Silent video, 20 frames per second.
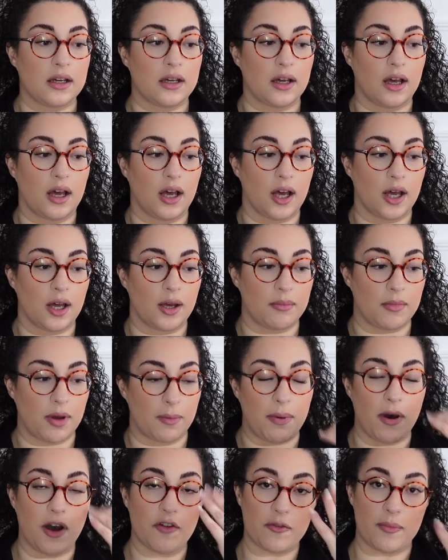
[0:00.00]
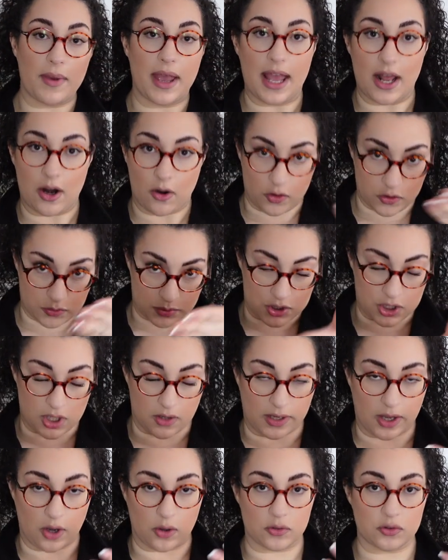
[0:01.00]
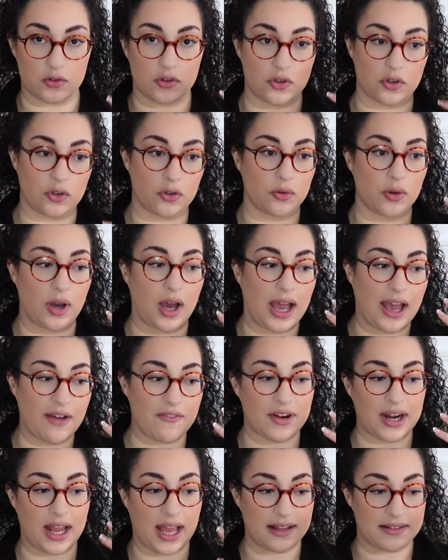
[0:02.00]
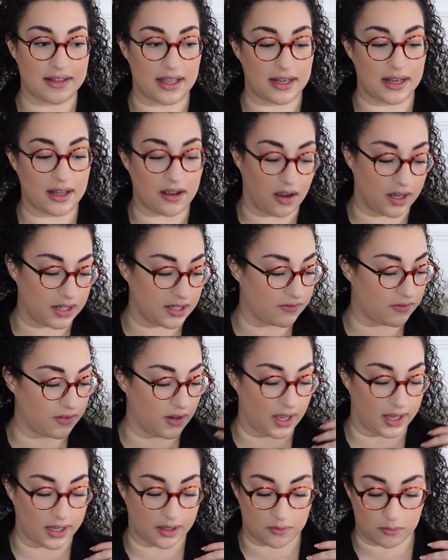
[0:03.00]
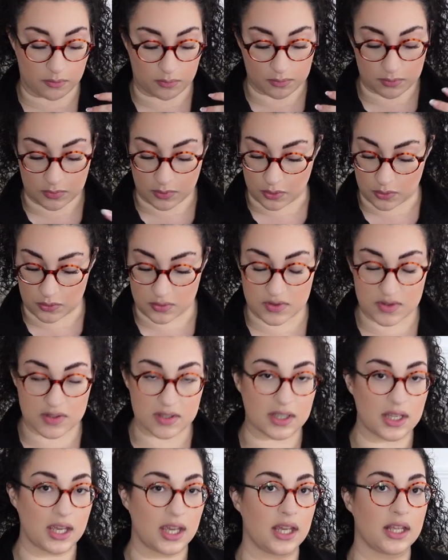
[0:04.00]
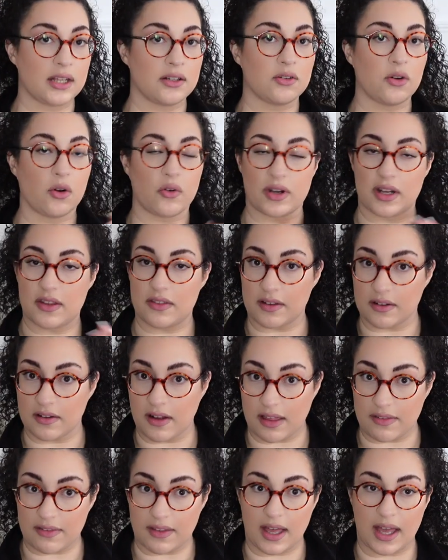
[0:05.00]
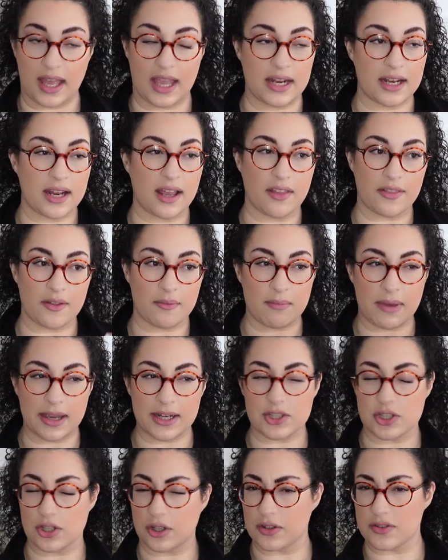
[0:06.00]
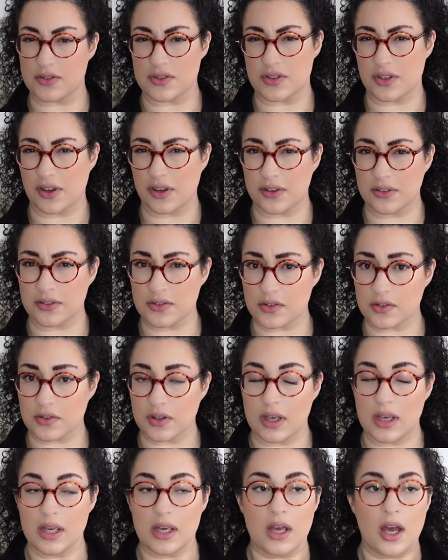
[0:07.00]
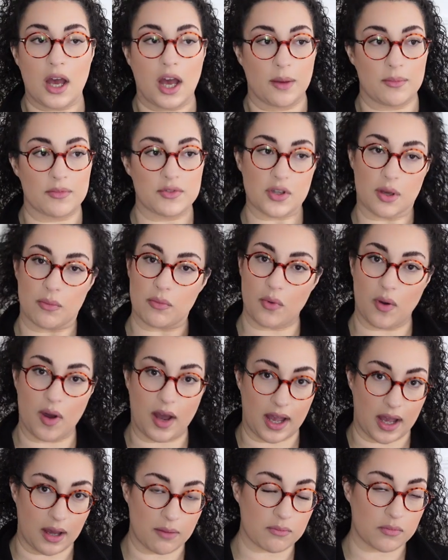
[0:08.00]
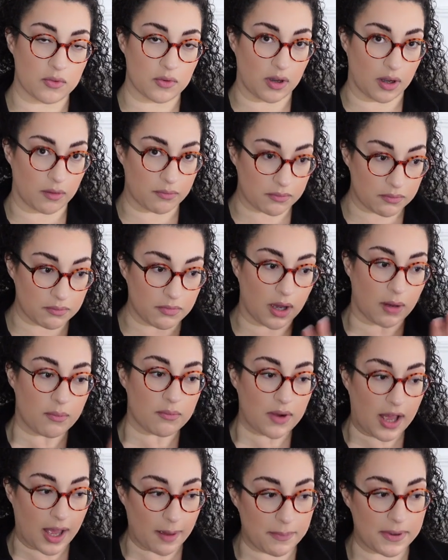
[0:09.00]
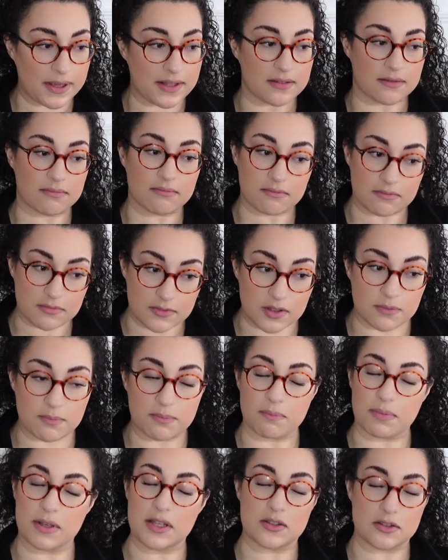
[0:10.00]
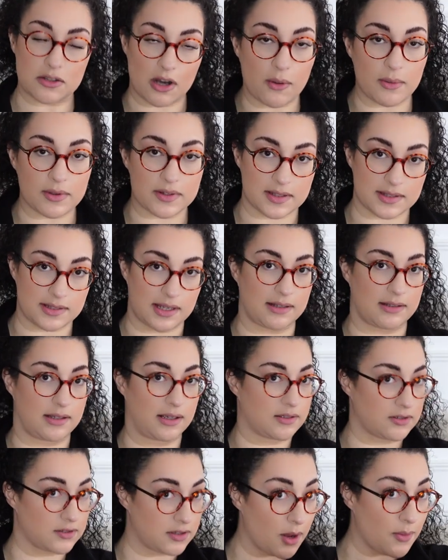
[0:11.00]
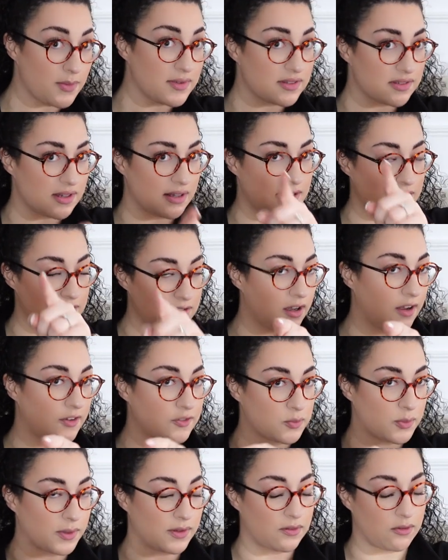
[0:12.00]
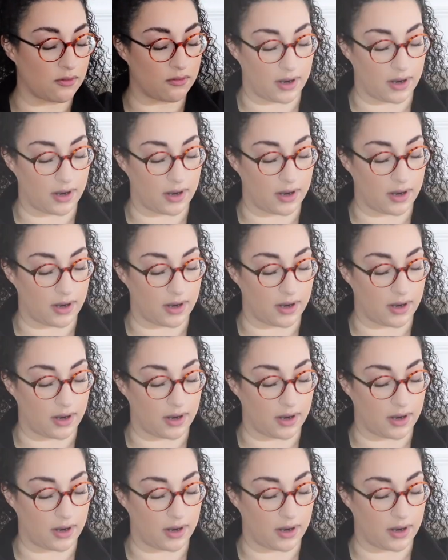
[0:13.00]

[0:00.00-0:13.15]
apart from hair loss, which I'll get onto, I haven't had any kind of like loose skin or anything like that, any other major concerns. So I'm happy to be slow and steady. Slow and steady does win the